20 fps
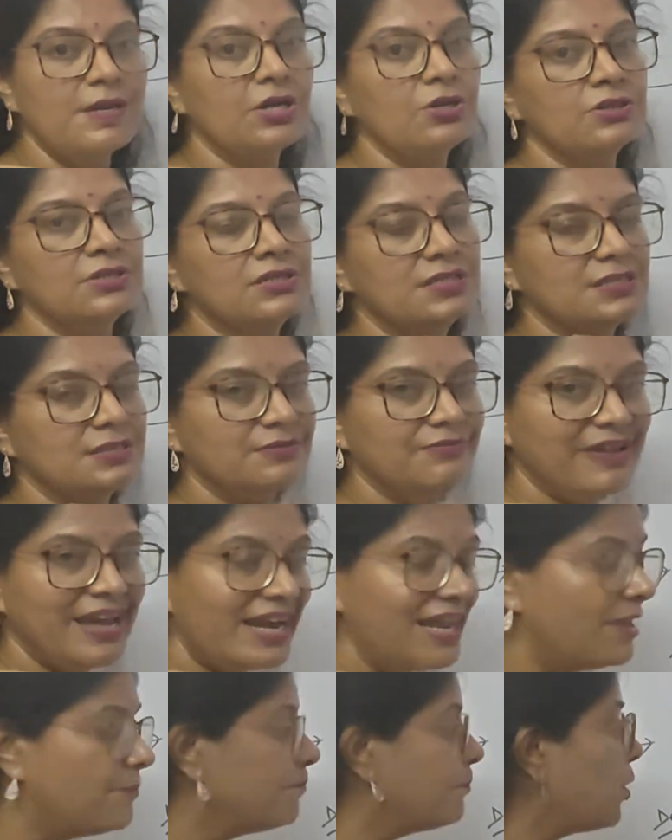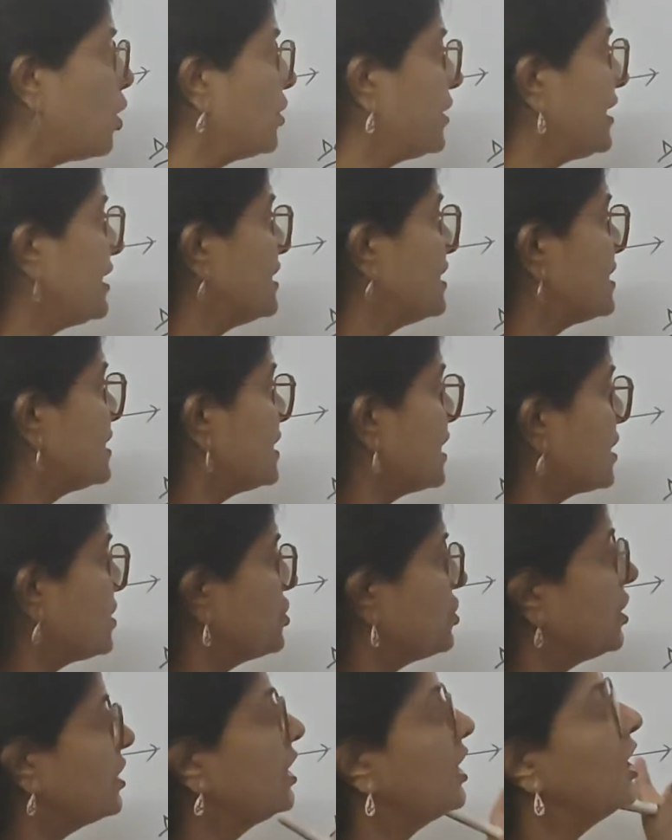because it's a very important
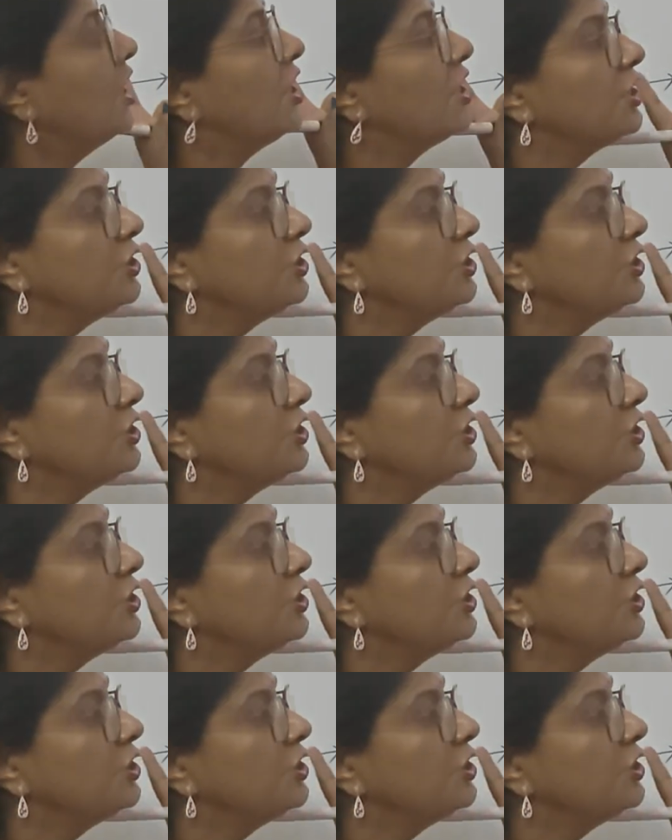structure.